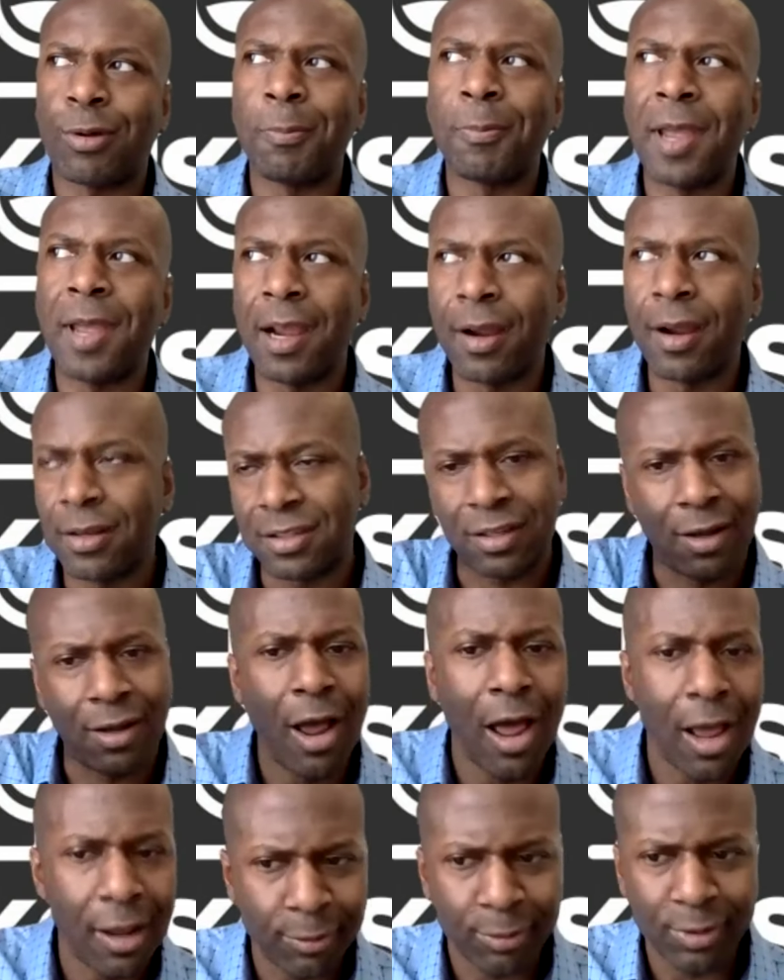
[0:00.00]
compared to
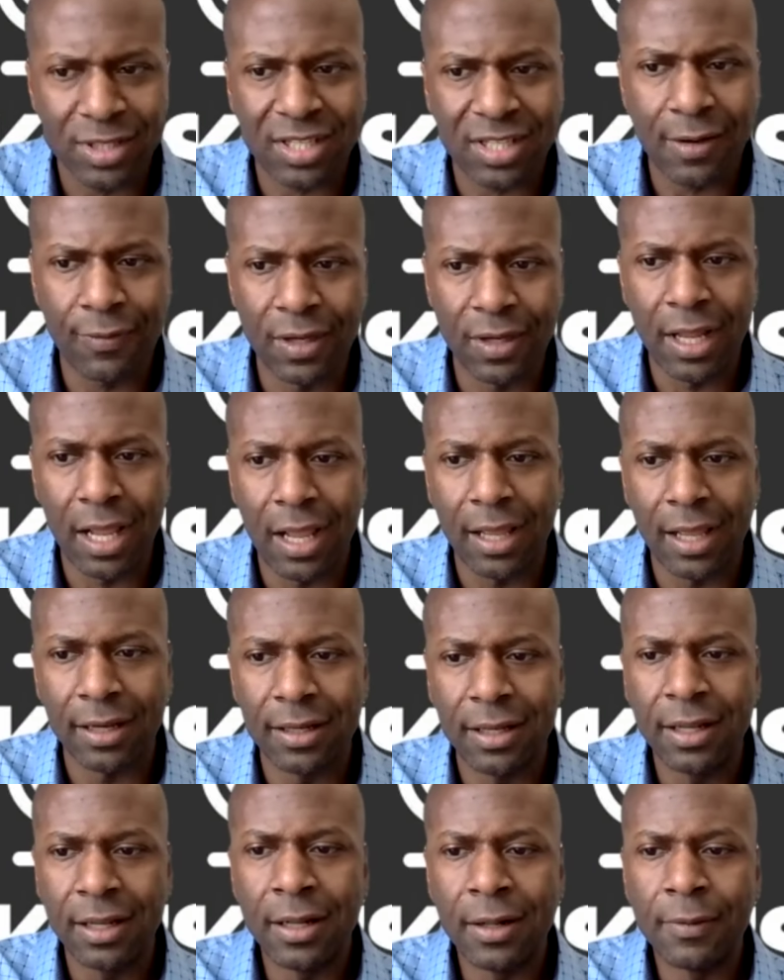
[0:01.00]
Congress, even not.